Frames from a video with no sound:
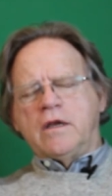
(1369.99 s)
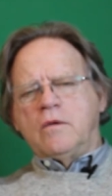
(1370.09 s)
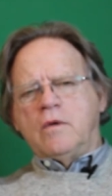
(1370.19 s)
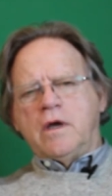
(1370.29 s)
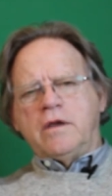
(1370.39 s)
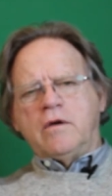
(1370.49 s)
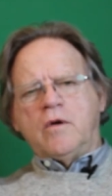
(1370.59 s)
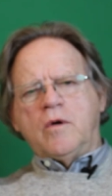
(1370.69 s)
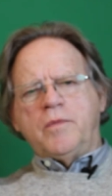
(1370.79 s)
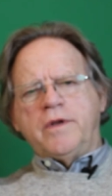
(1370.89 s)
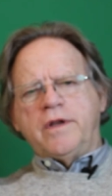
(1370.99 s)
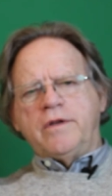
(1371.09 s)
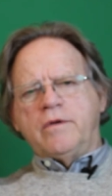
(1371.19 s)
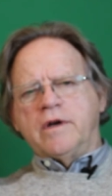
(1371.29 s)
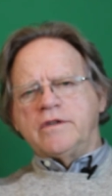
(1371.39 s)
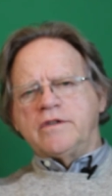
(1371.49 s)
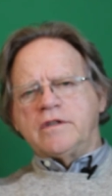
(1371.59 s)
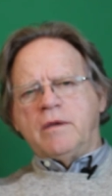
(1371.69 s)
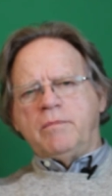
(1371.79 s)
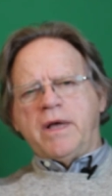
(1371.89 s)
while you open the door and
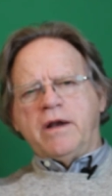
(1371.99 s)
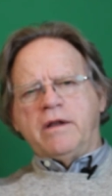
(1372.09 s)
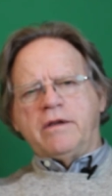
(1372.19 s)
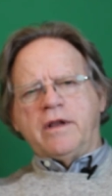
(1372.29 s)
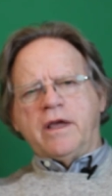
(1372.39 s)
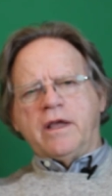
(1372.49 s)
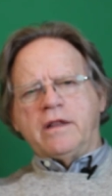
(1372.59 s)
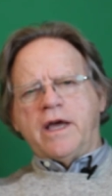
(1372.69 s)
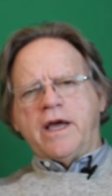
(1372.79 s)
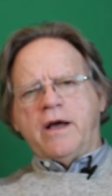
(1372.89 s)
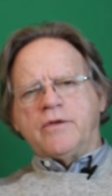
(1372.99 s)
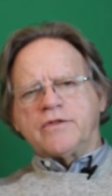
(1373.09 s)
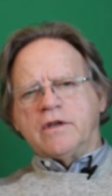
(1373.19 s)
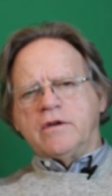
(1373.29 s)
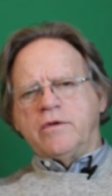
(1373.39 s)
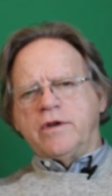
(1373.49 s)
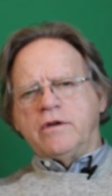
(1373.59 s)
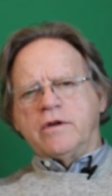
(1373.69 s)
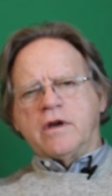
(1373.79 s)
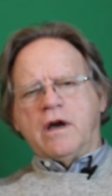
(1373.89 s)
step out of your, the house and go to
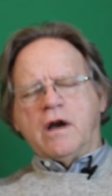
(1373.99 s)
your car.